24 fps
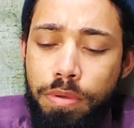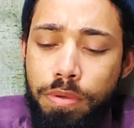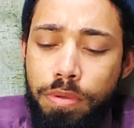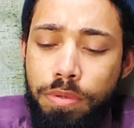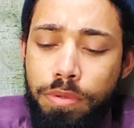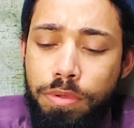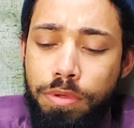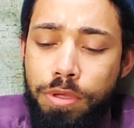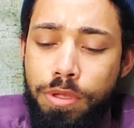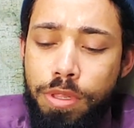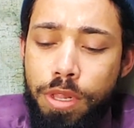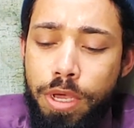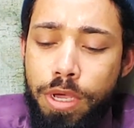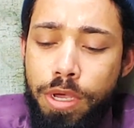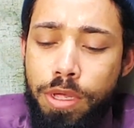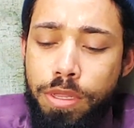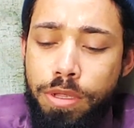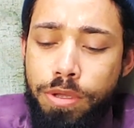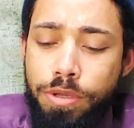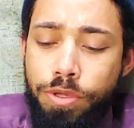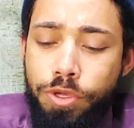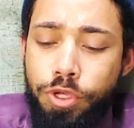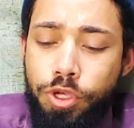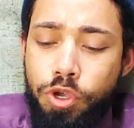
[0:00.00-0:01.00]
just like a
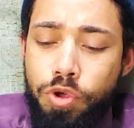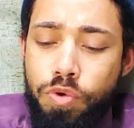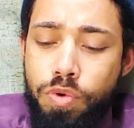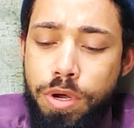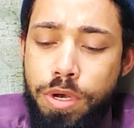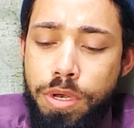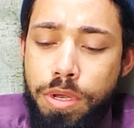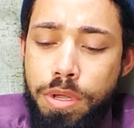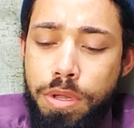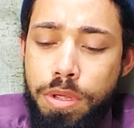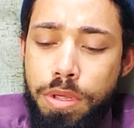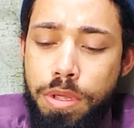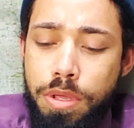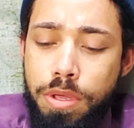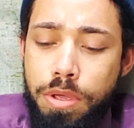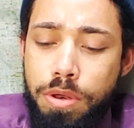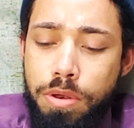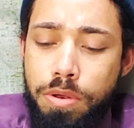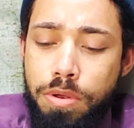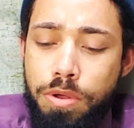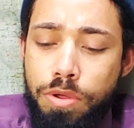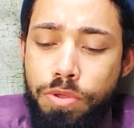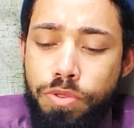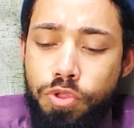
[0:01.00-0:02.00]
little squirt.
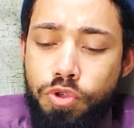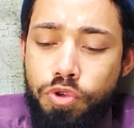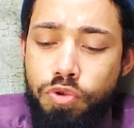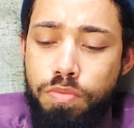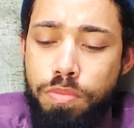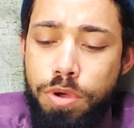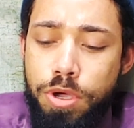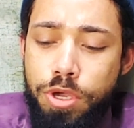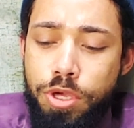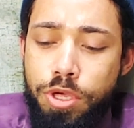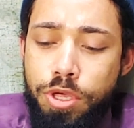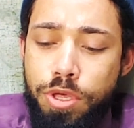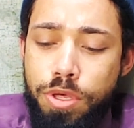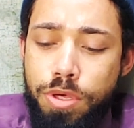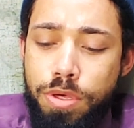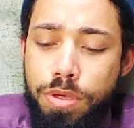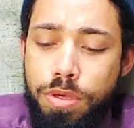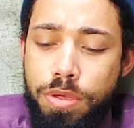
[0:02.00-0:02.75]
not too much.